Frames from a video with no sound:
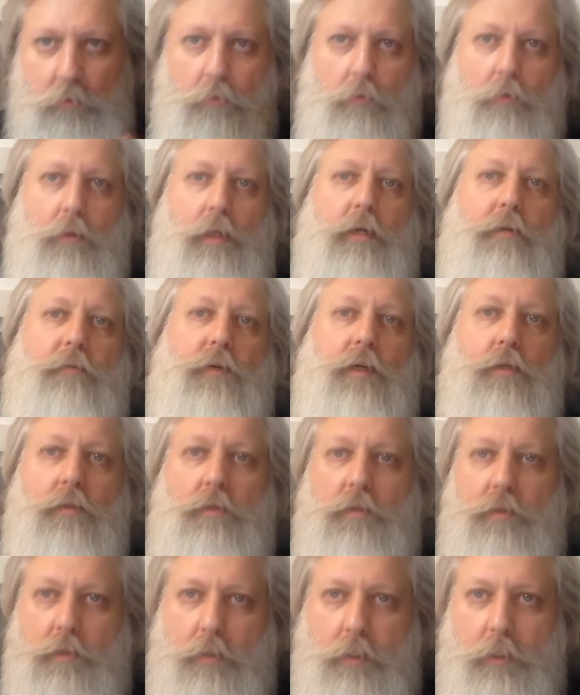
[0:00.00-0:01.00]
whatever.
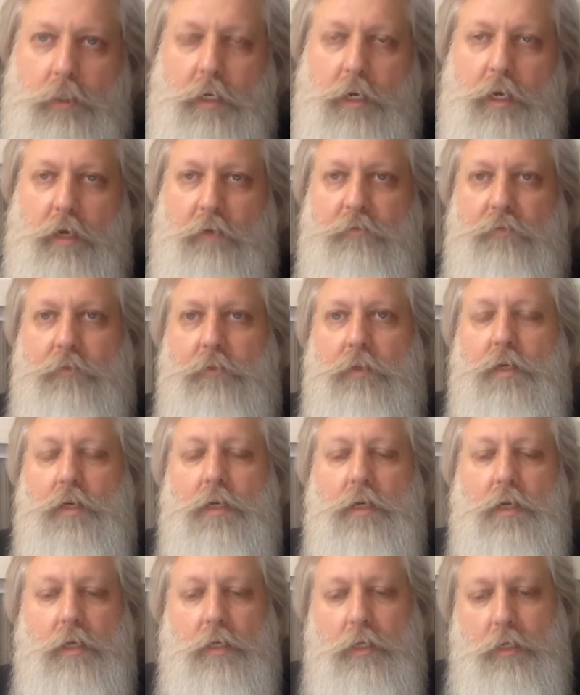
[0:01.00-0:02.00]
Good enough.
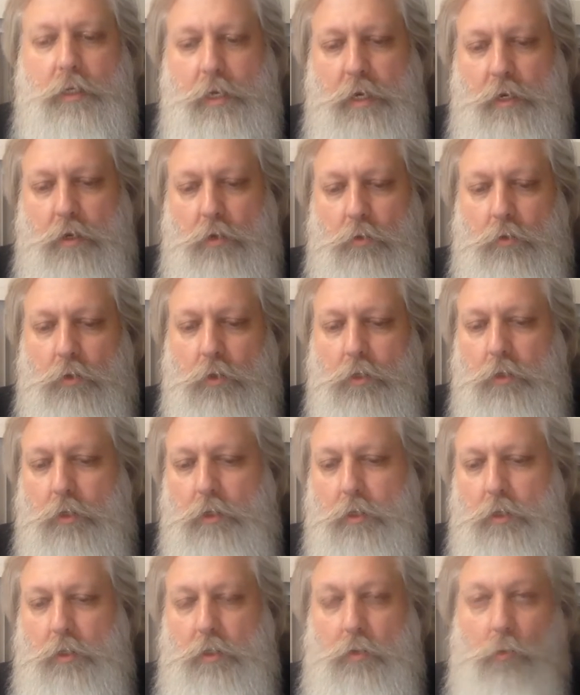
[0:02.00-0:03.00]
Now,
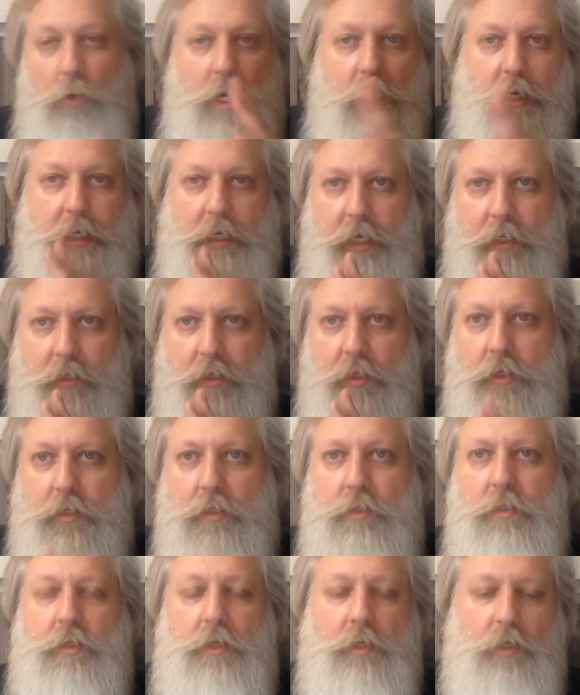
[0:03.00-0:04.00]
the way I get
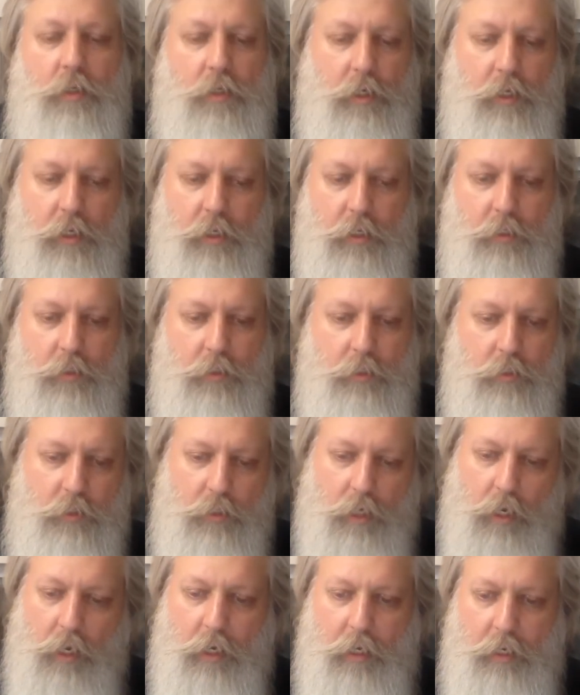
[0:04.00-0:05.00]
this
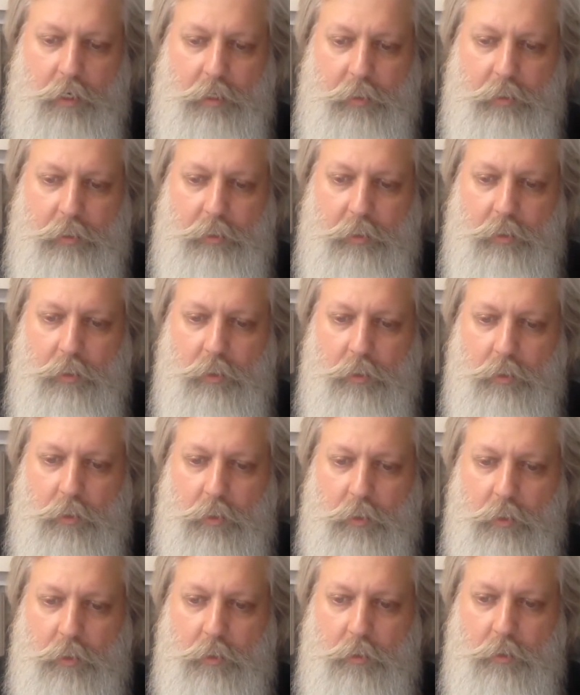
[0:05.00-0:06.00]
is my
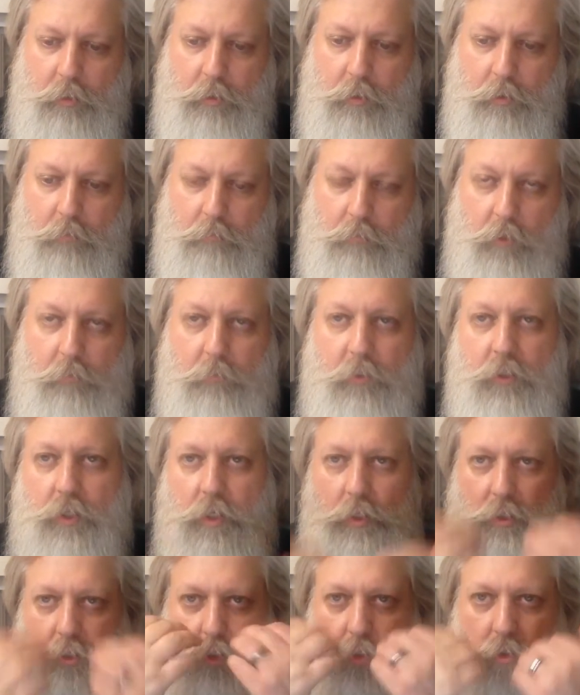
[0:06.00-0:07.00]

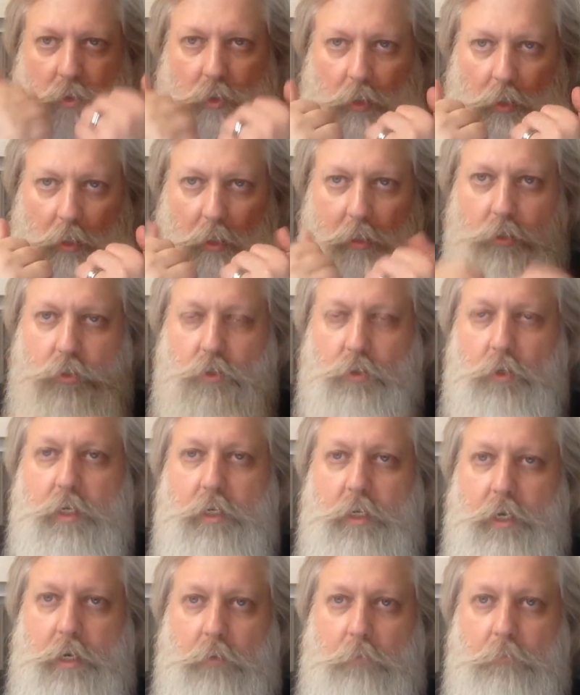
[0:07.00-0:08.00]
mustache is usually laying
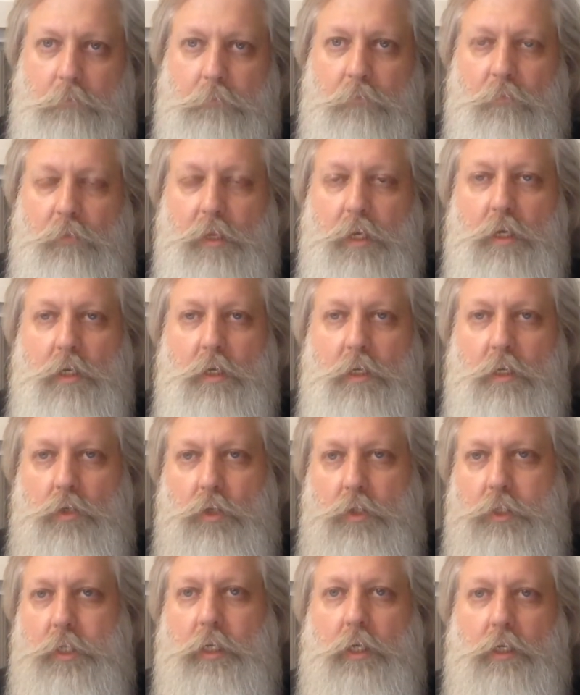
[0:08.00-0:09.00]
straight down. So
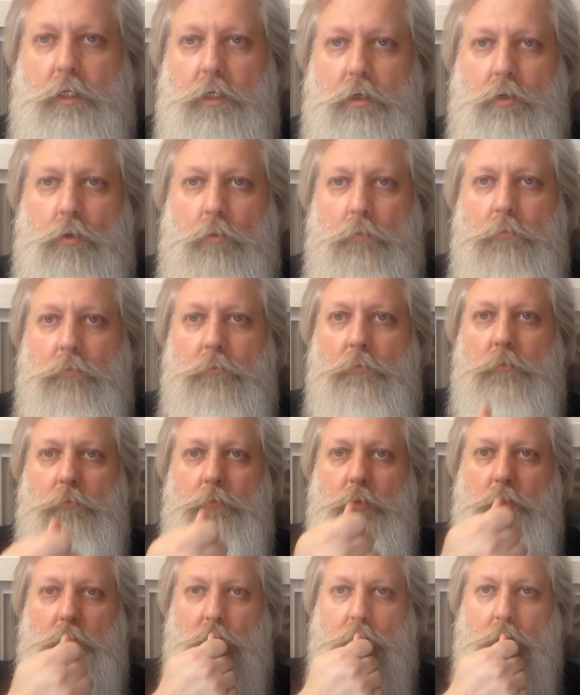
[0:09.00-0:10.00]
I take a comb,
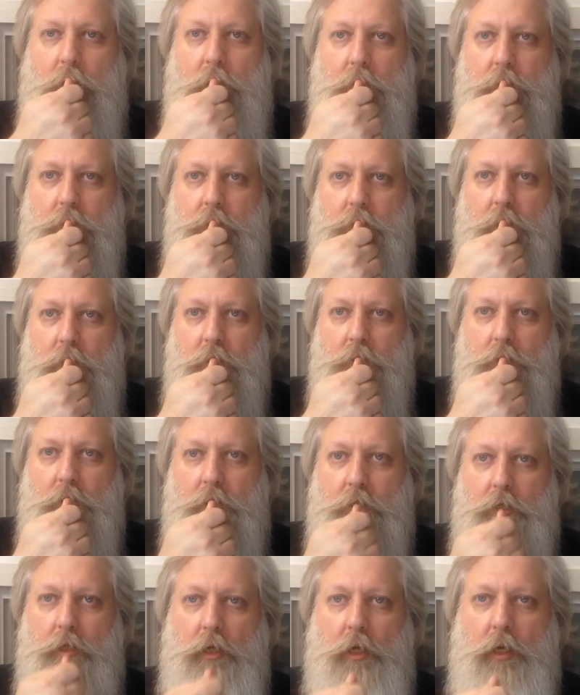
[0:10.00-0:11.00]
put it right in the
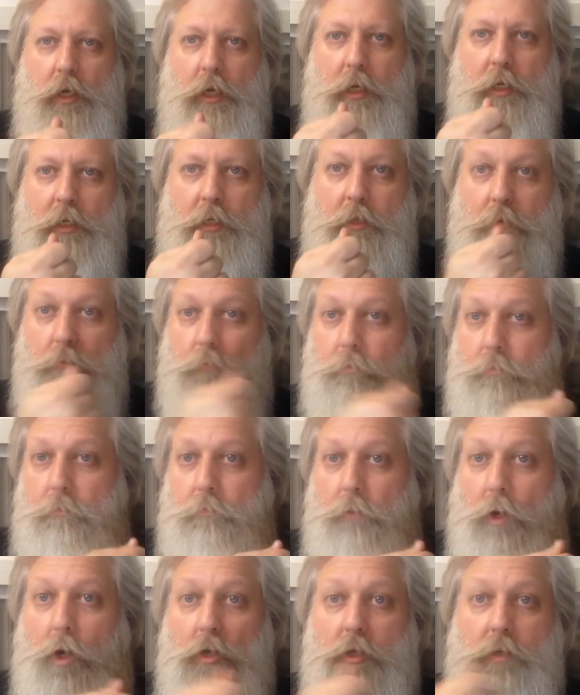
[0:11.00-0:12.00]
center, and
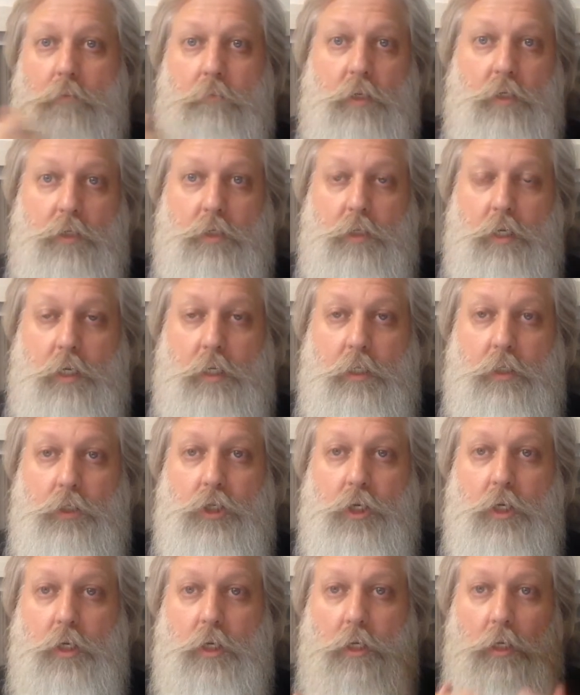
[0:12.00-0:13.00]
part the
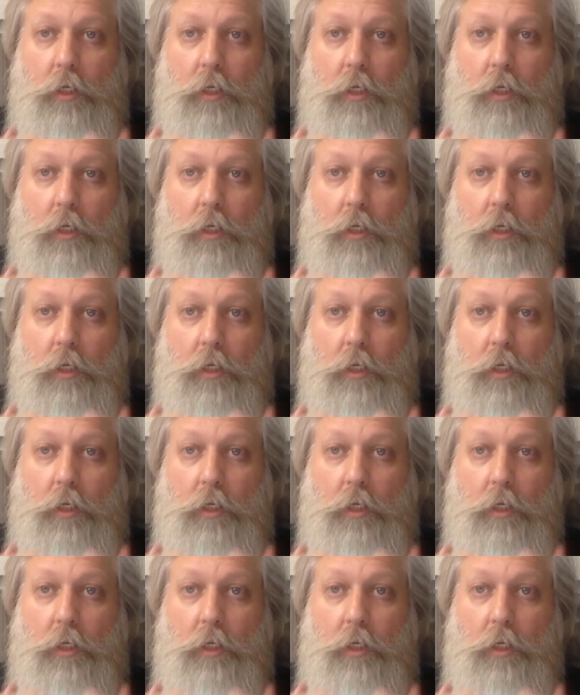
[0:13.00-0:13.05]
mustache